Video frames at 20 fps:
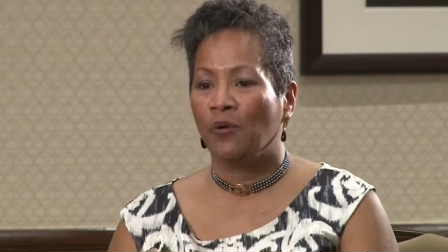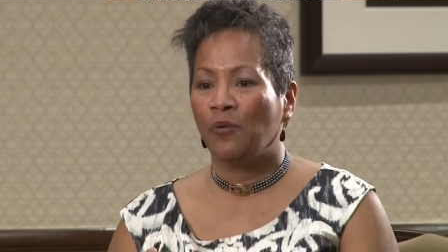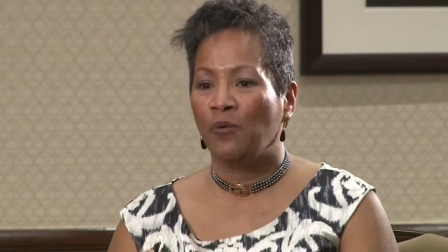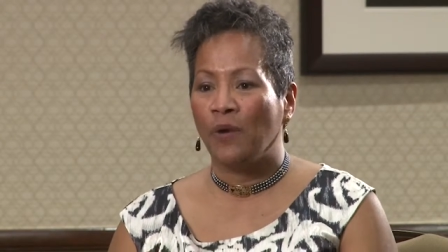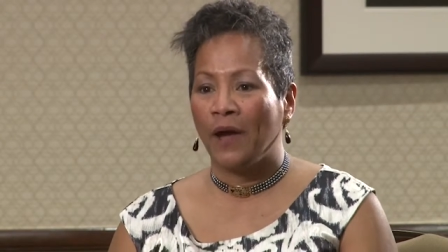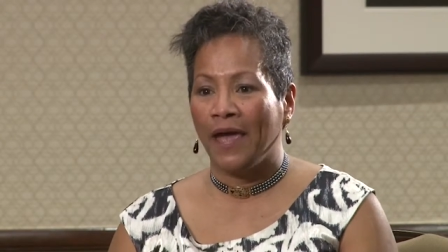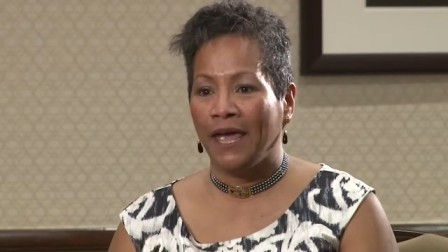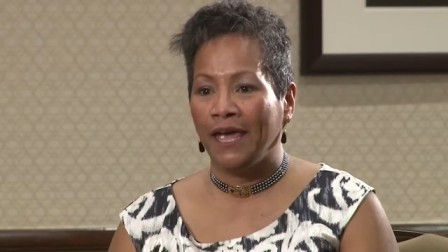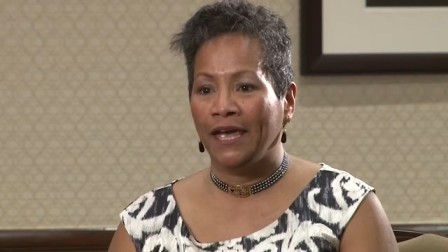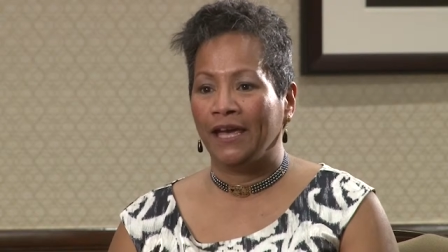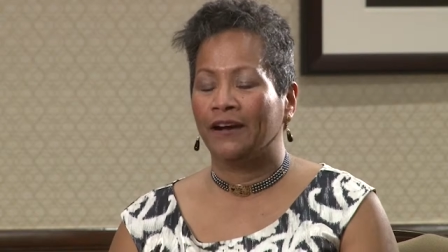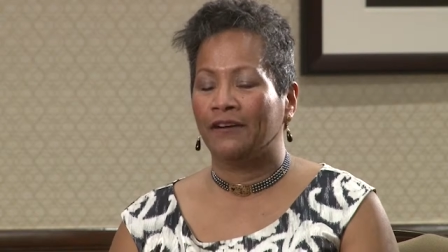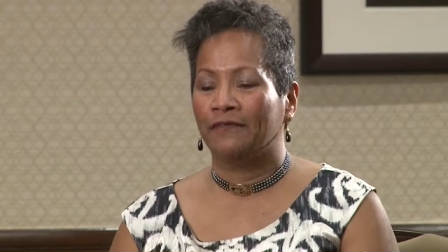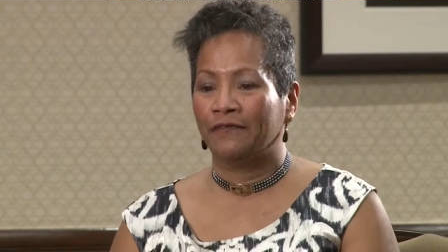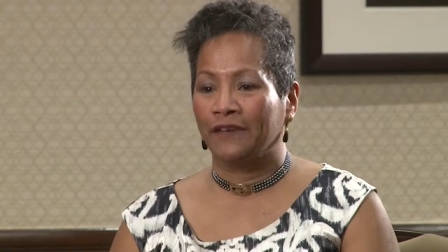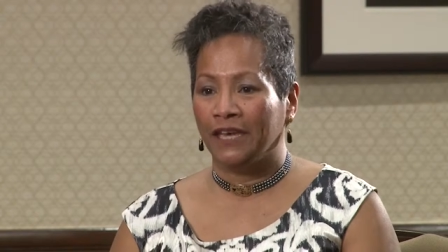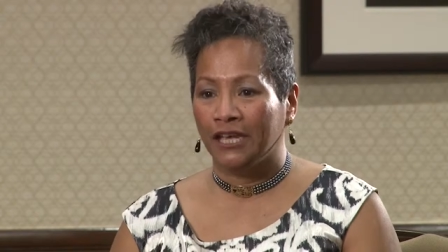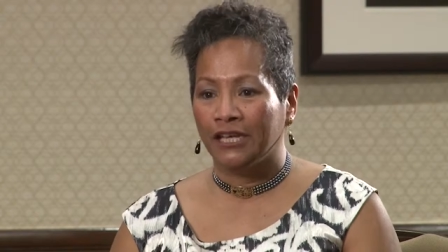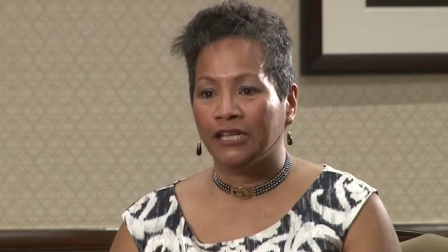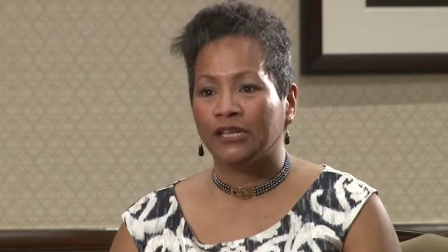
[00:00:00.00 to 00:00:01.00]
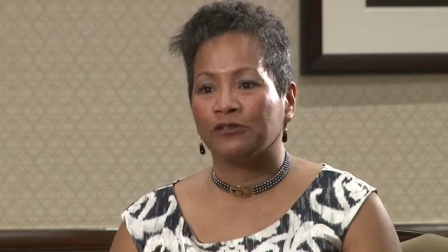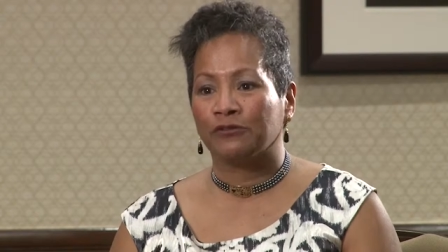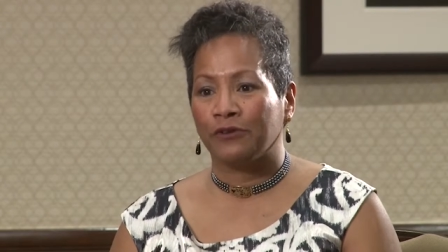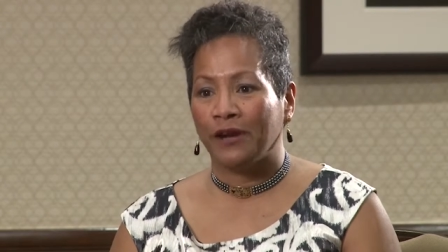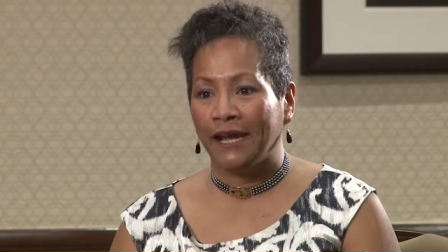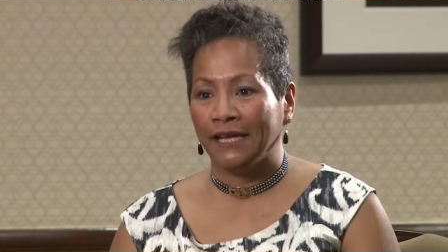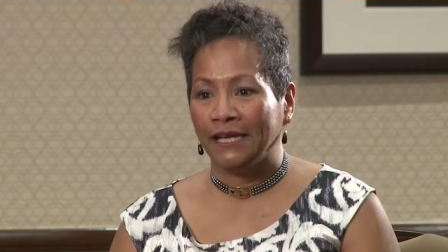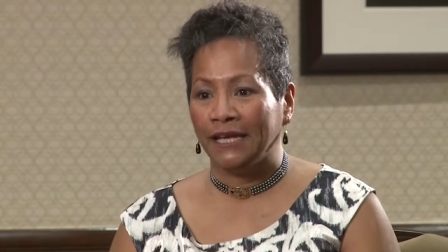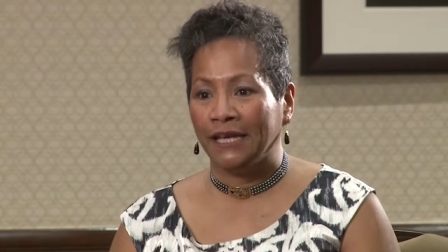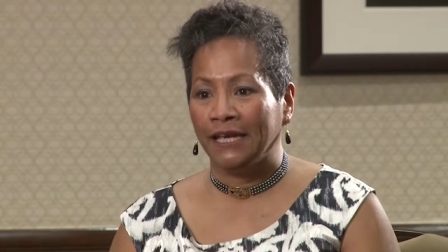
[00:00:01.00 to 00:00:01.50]
way of
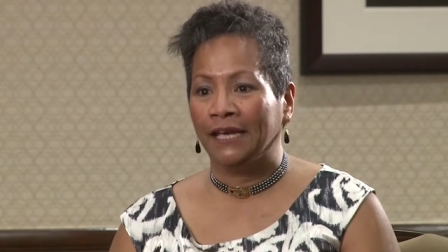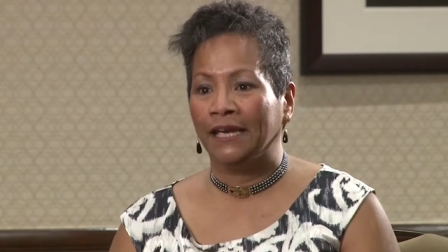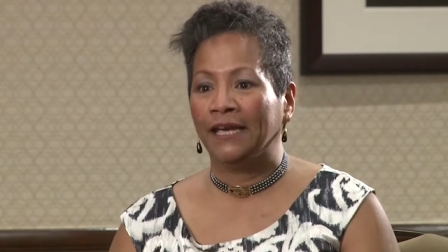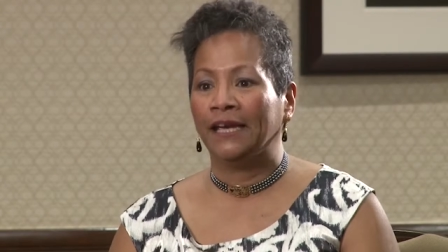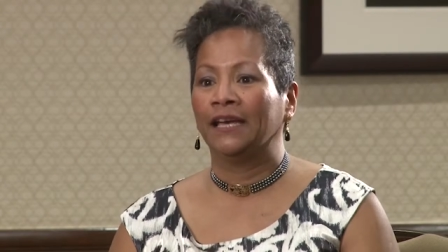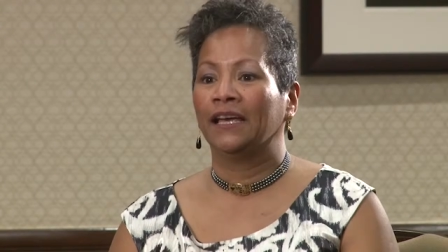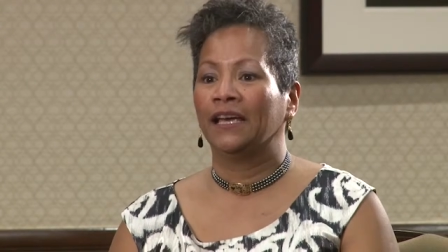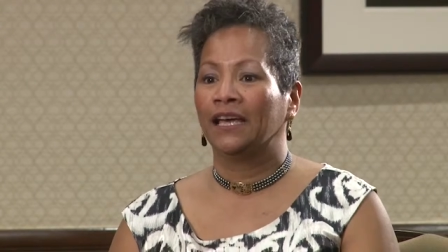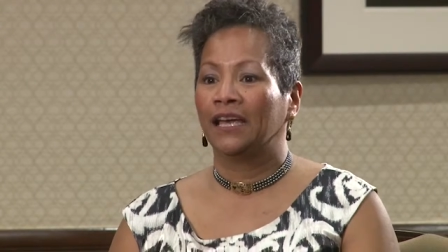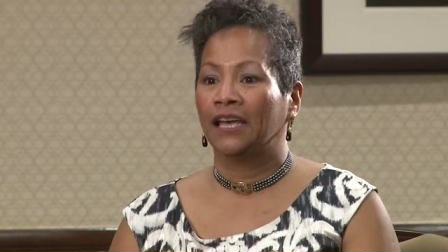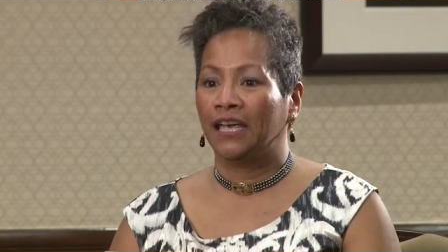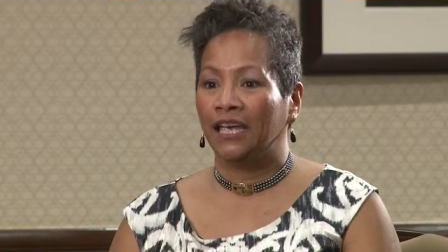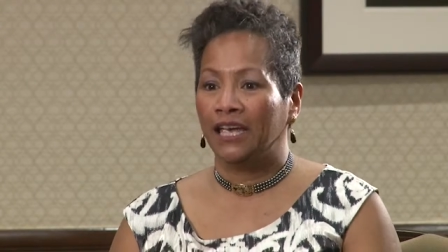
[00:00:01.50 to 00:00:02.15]
integrating